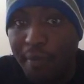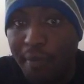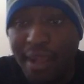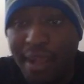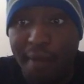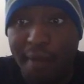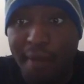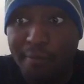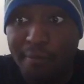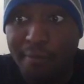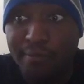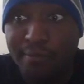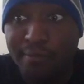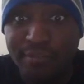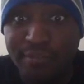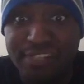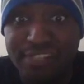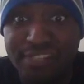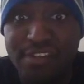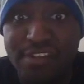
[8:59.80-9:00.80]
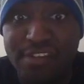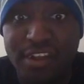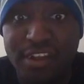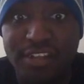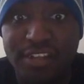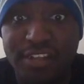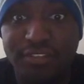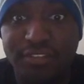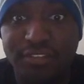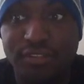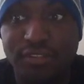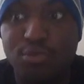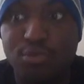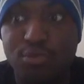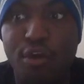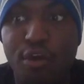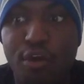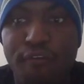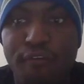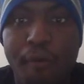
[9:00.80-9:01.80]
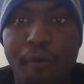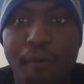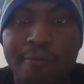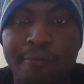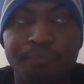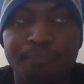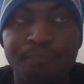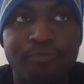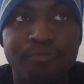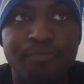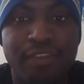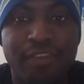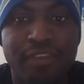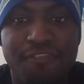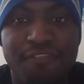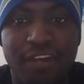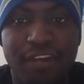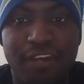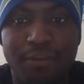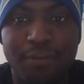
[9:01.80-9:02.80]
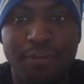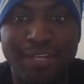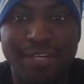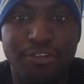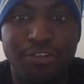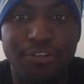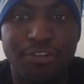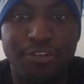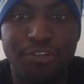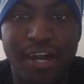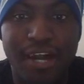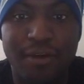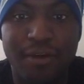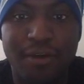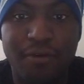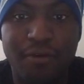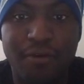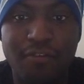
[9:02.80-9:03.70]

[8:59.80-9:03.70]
Yeah, it really is. It's more fundamental style